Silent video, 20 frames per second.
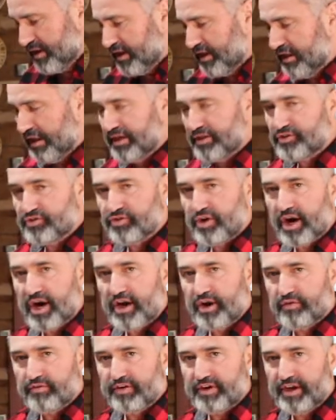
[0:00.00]
let it
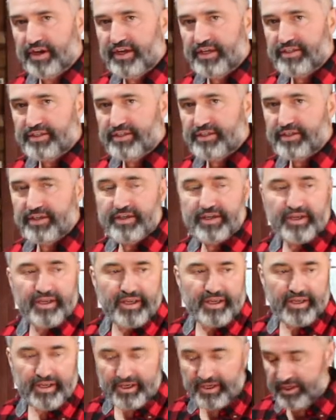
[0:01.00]
dry overnight,
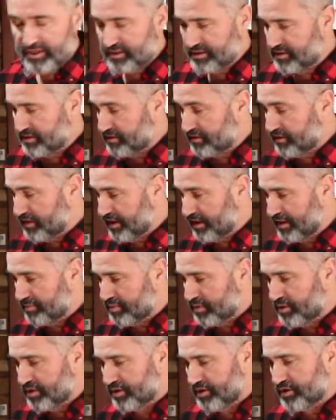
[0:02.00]
and then I
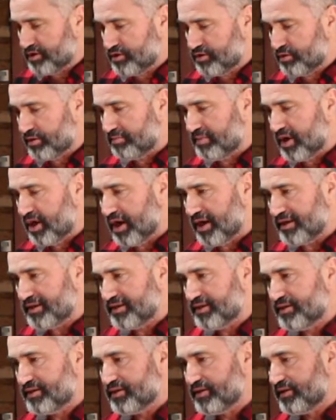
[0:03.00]
put it into a pot
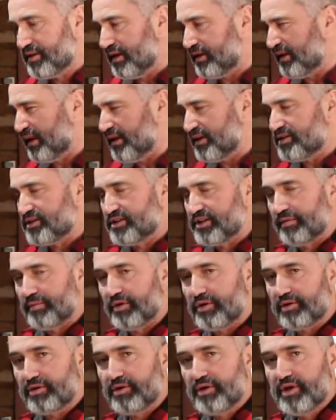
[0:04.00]
and let it
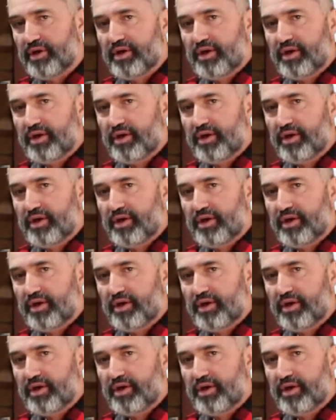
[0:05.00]
simmer.